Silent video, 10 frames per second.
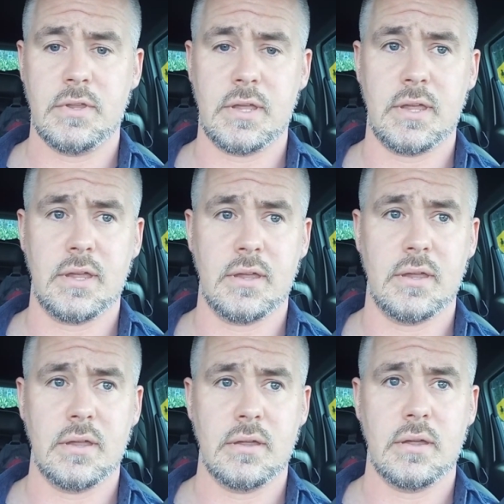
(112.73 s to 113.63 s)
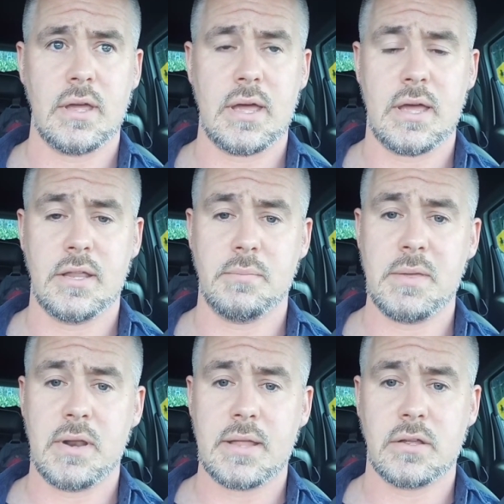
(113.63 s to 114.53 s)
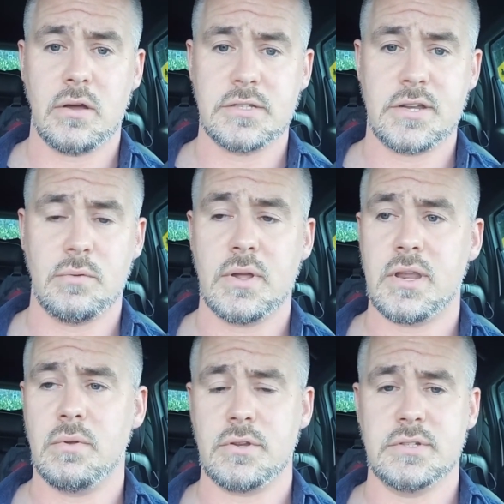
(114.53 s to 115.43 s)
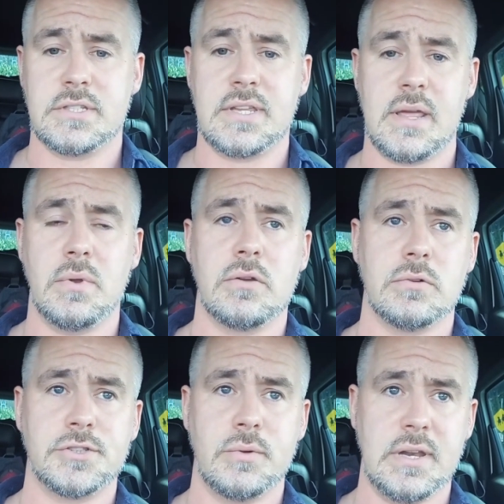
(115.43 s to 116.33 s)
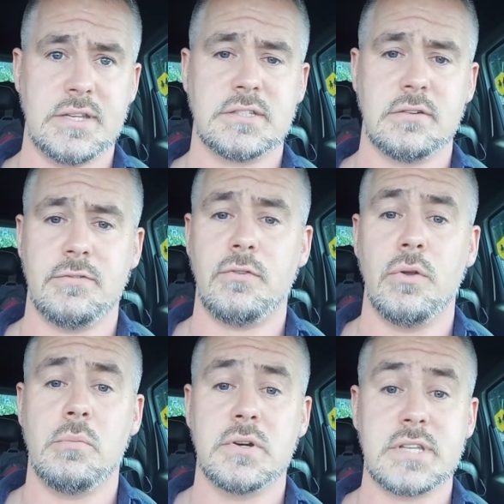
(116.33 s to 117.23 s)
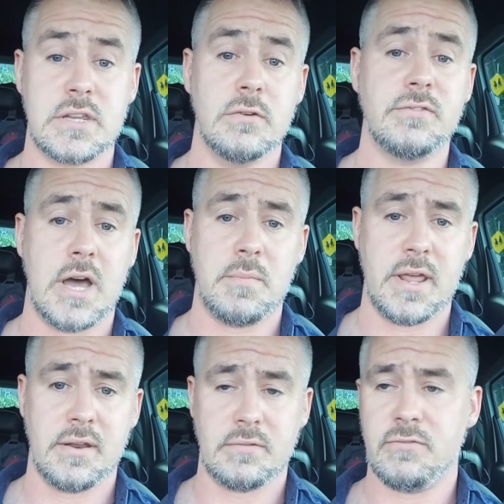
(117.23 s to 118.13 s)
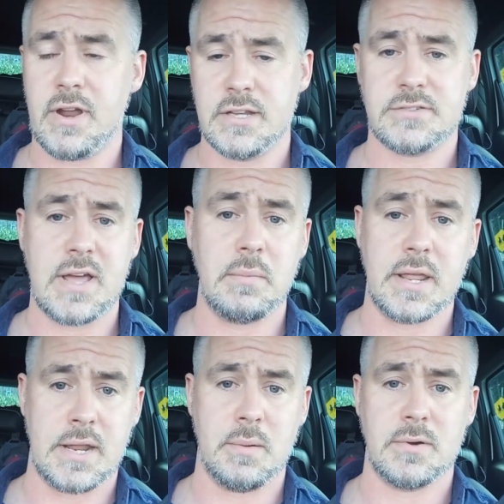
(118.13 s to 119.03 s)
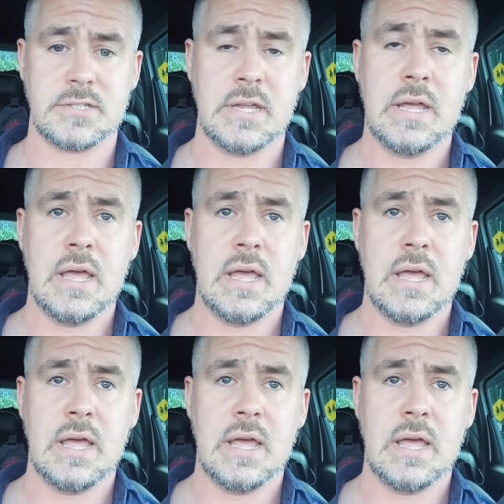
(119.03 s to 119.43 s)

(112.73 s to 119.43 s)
the people at the call centre, what they will do is they will go through a list of phone numbers that you've nominated, friends, family, neighbours,